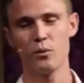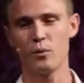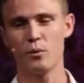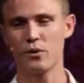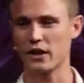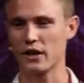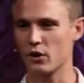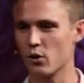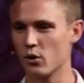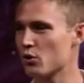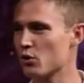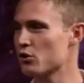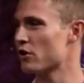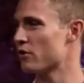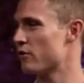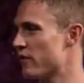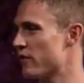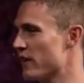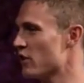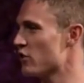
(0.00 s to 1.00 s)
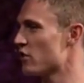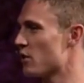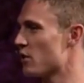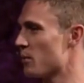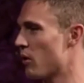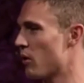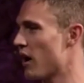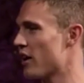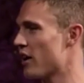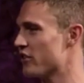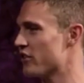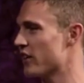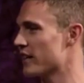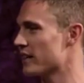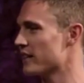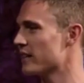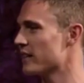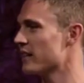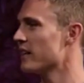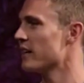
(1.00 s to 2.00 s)
with the goal to finish the
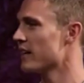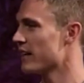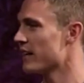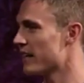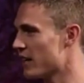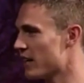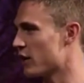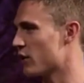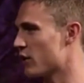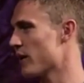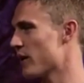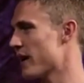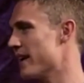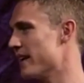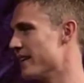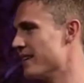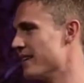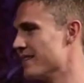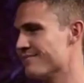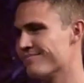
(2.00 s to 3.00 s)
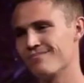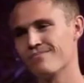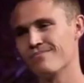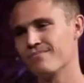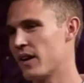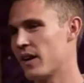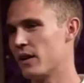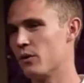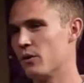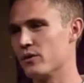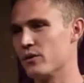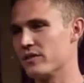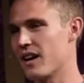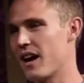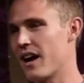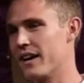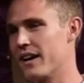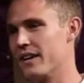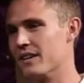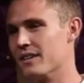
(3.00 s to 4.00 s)
project, get a grade, and
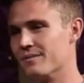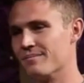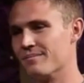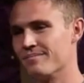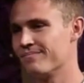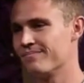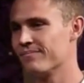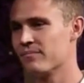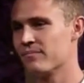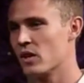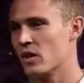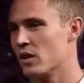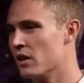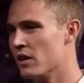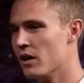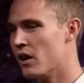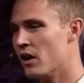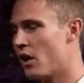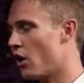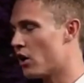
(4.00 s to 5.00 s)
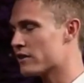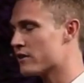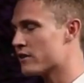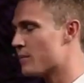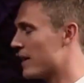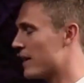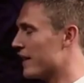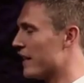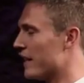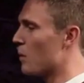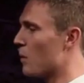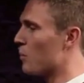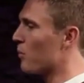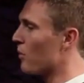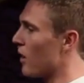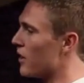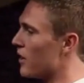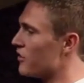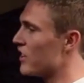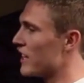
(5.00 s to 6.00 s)
resign. Ultimately, our
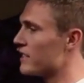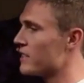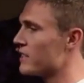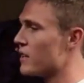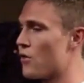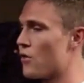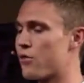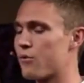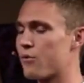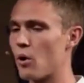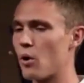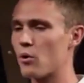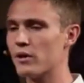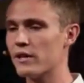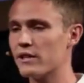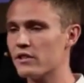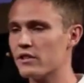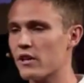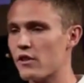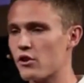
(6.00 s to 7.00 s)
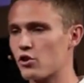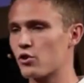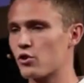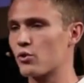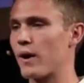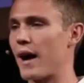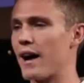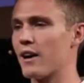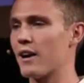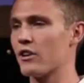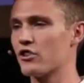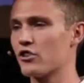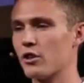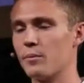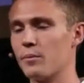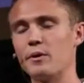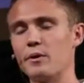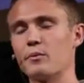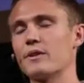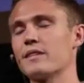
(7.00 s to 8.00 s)
projects are thrown into the trash
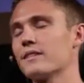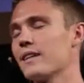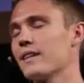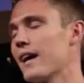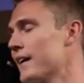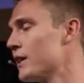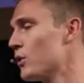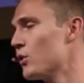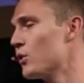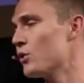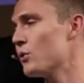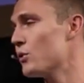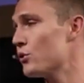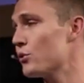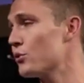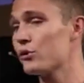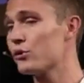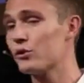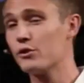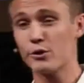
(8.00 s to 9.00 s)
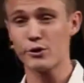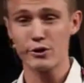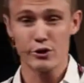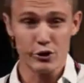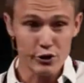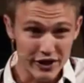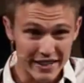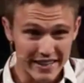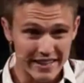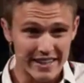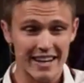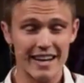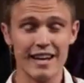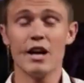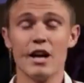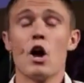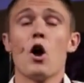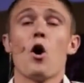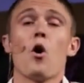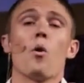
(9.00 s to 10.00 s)
to be recycled into a degree
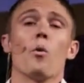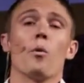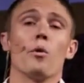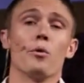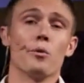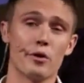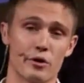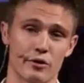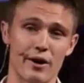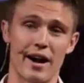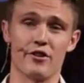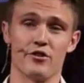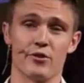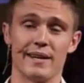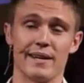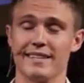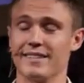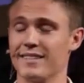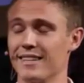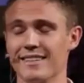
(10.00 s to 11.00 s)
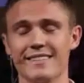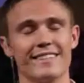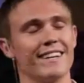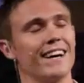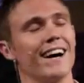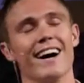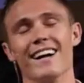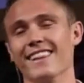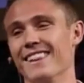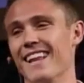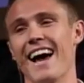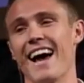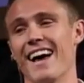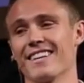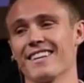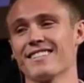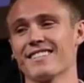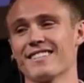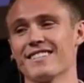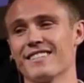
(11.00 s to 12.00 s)
when we graduate,
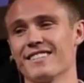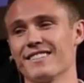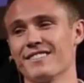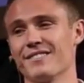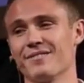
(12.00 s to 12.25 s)
alas.